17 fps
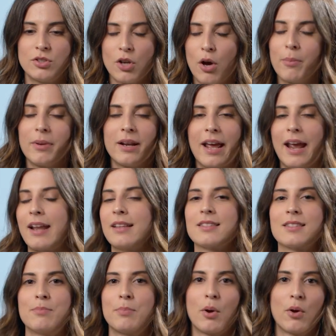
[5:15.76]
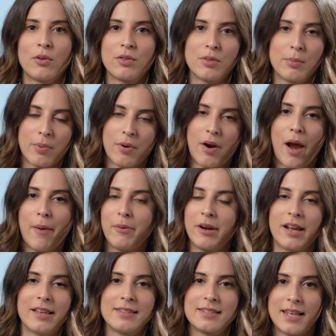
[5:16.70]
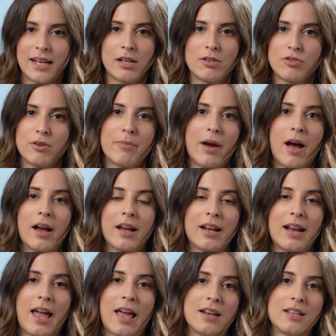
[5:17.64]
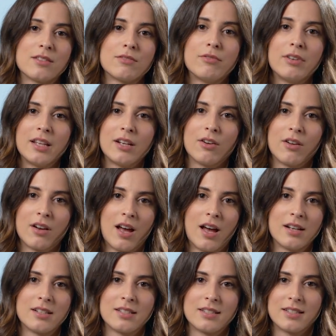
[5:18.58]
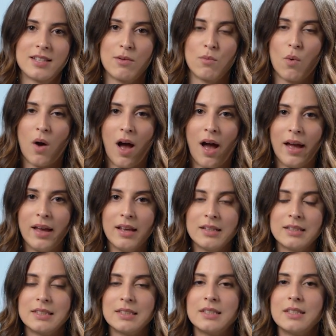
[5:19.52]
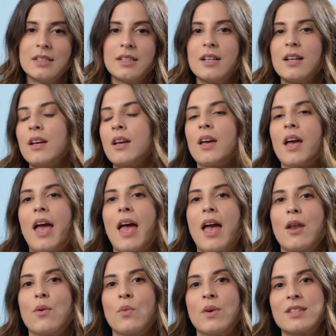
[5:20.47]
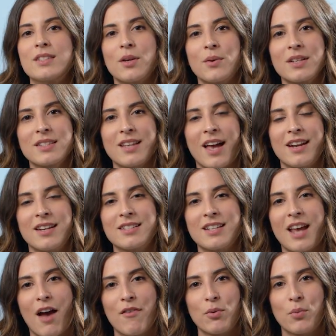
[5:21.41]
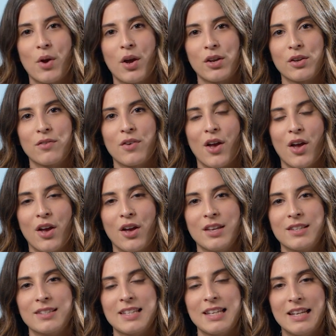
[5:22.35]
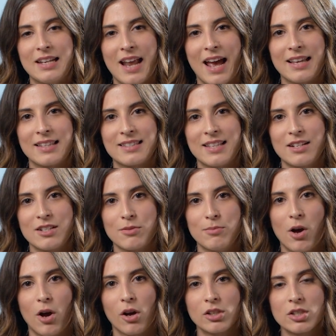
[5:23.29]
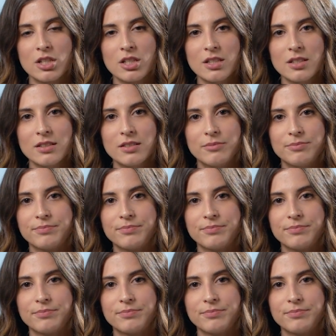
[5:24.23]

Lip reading: dominates both the primary and secondary market, and it's really not hard to see why. And we're so excited to have a work of hers in our Centum auction.